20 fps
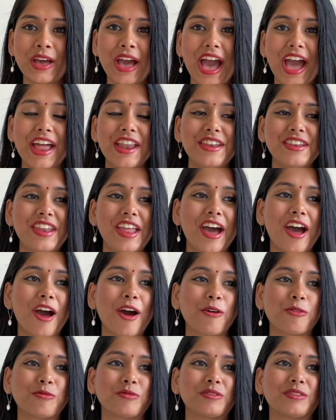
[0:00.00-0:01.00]
And
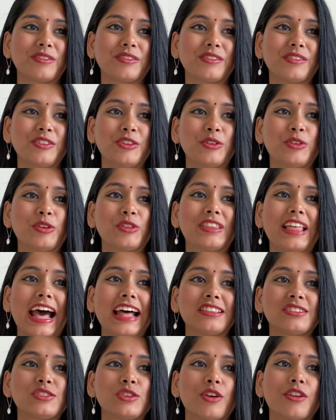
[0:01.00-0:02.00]
now, you know,
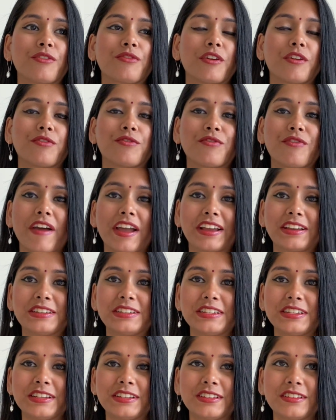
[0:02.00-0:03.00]
that sort of
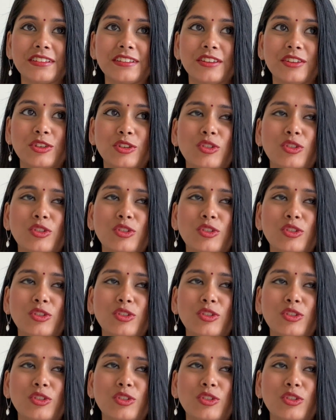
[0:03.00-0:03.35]
affected,